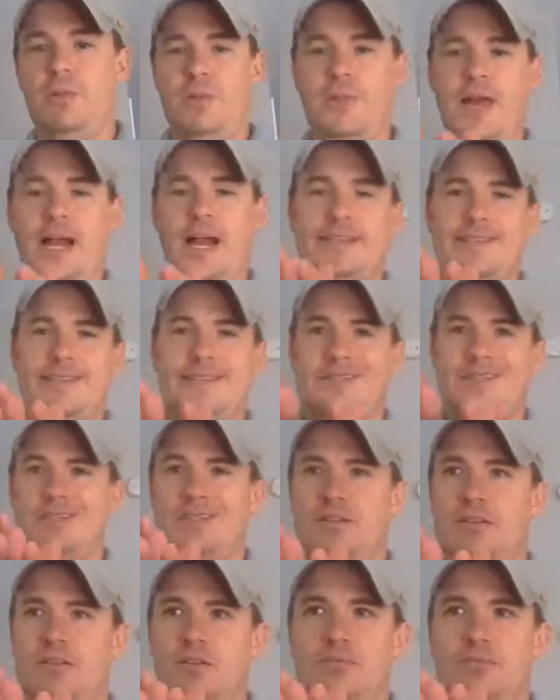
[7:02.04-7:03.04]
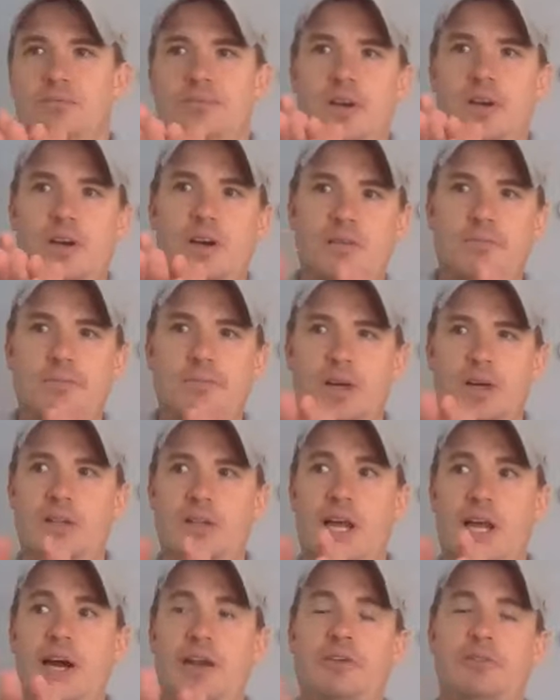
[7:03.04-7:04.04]
that's a
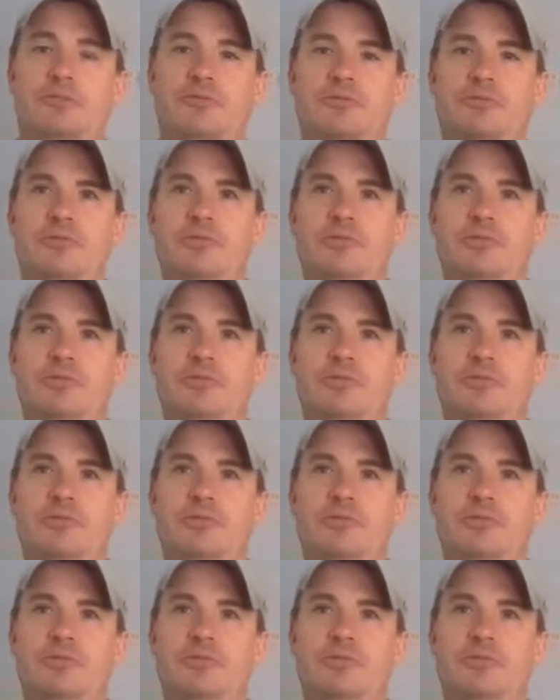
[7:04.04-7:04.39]
lot of